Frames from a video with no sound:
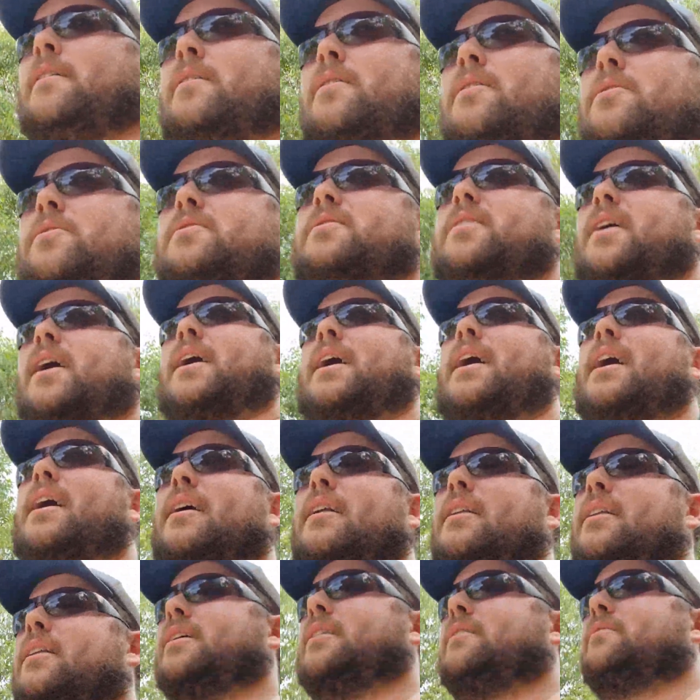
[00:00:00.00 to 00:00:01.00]
because they
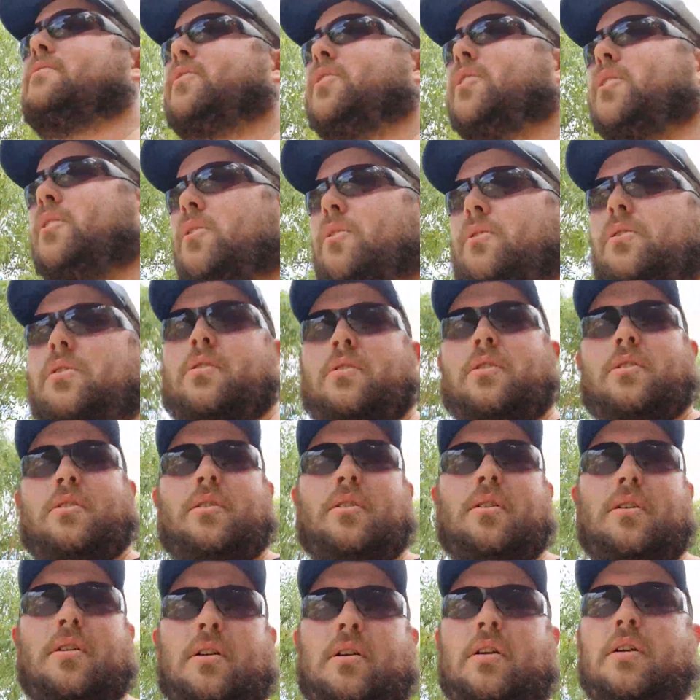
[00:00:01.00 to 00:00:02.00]
hardly ever do.
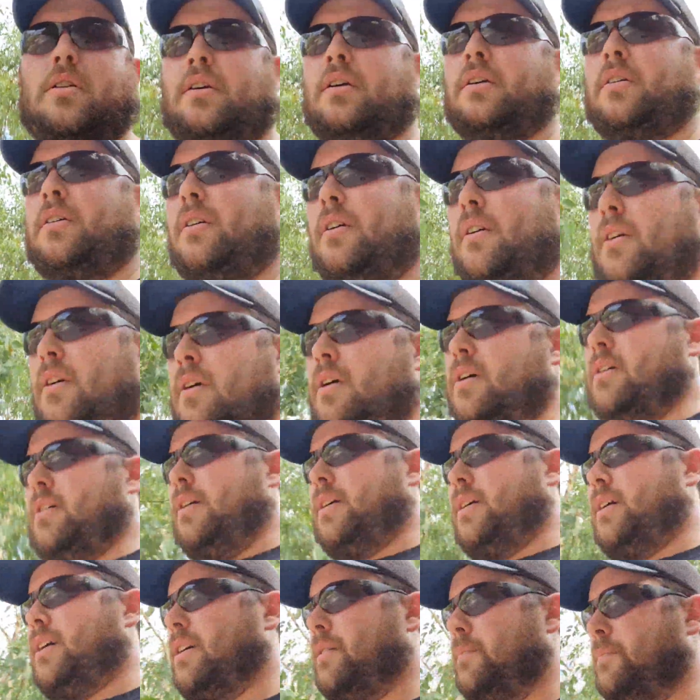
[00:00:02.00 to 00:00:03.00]

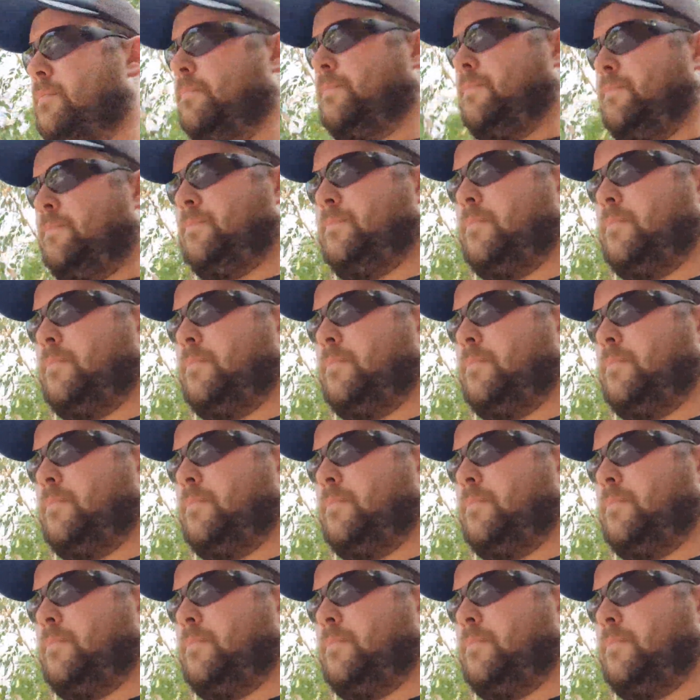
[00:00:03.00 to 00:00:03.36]
Oh,